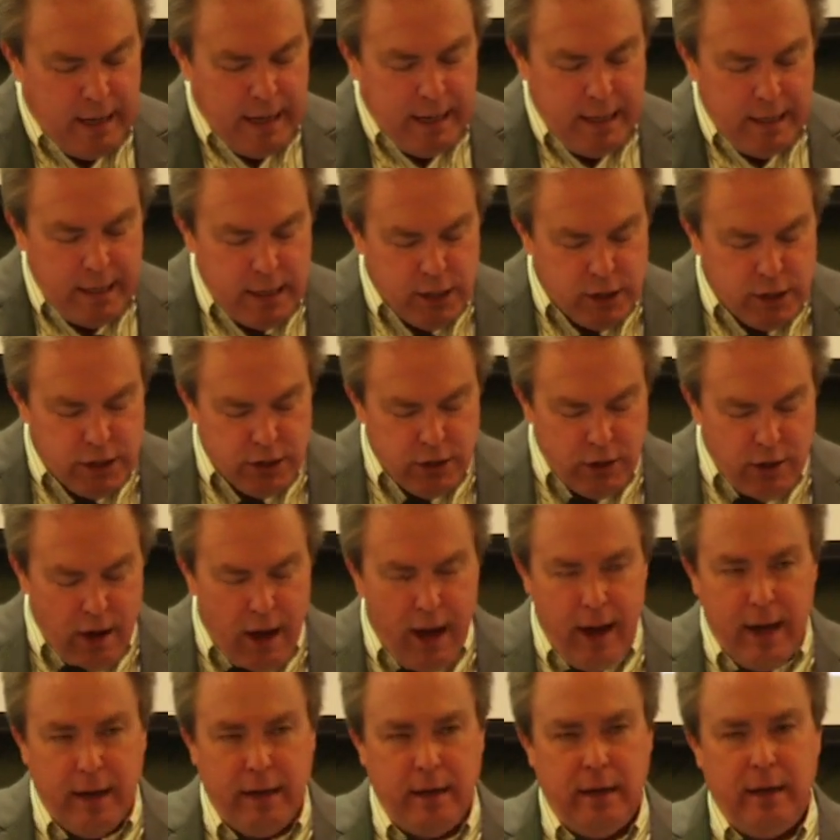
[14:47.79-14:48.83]
it is
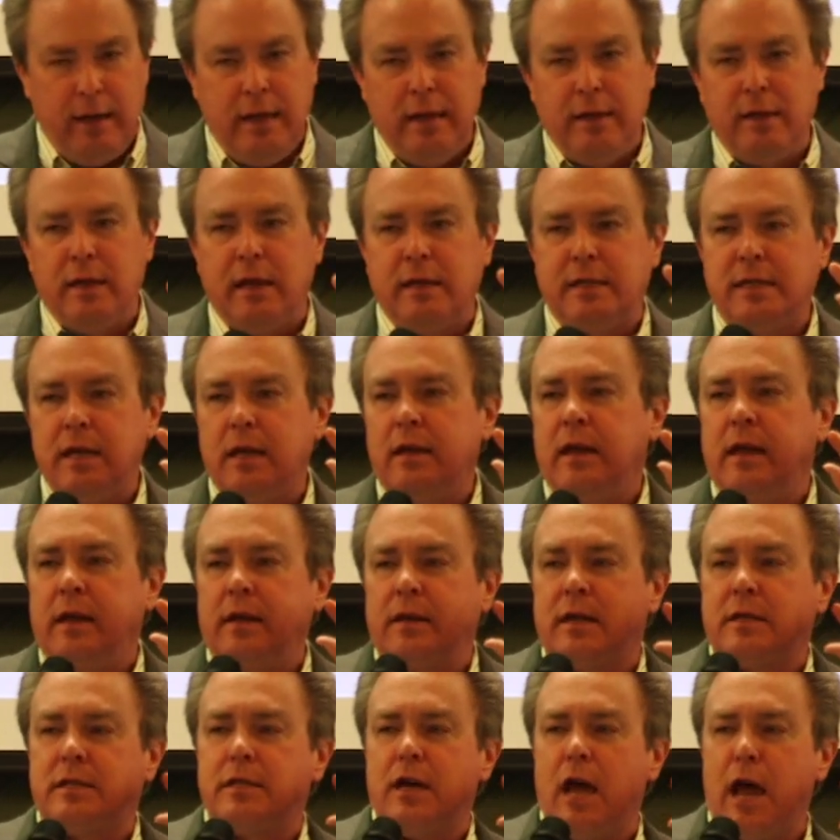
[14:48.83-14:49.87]
not in this in
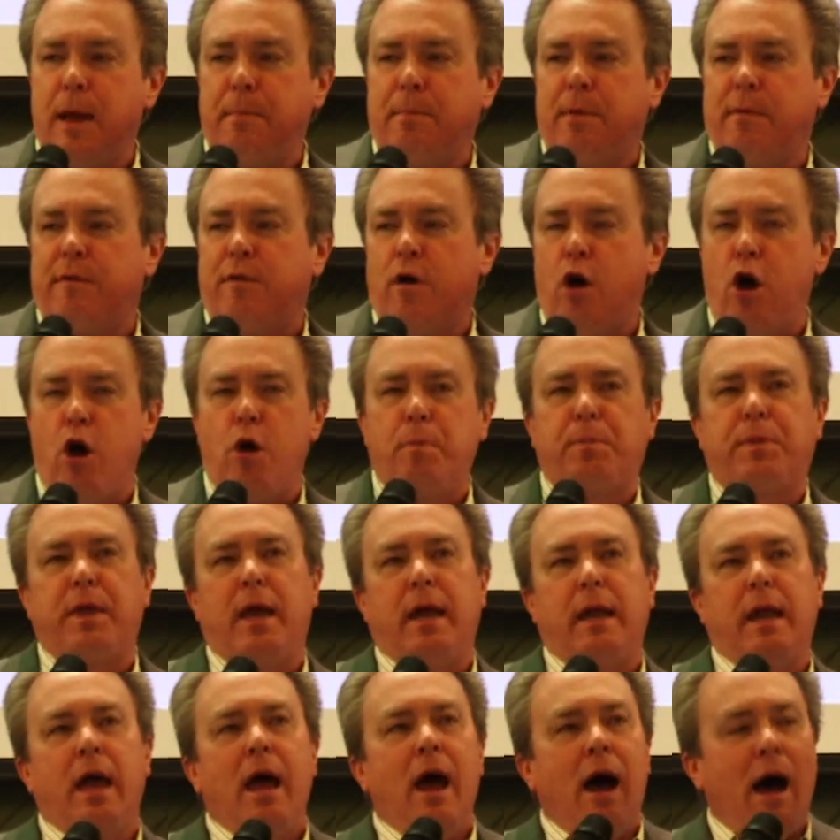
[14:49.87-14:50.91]
the type of hope that